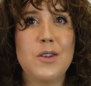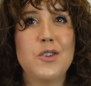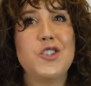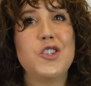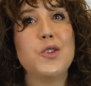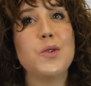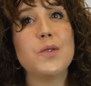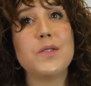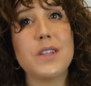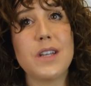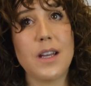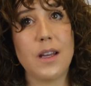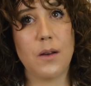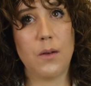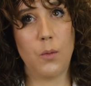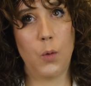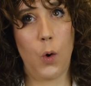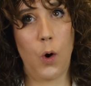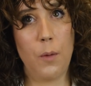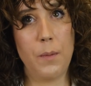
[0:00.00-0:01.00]

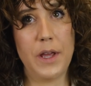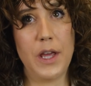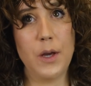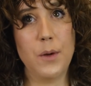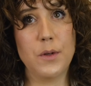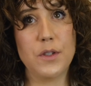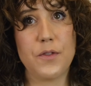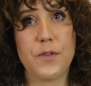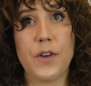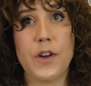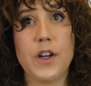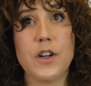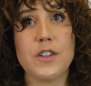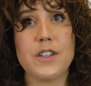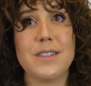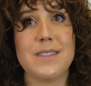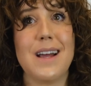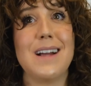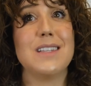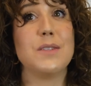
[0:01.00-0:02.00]
Choosing warm hues for your
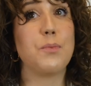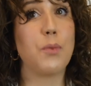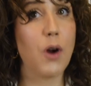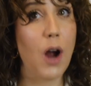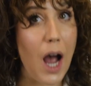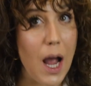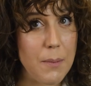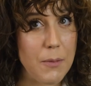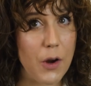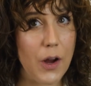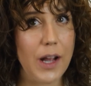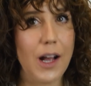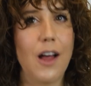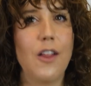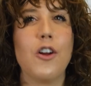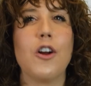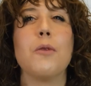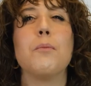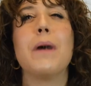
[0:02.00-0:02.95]
design's primary color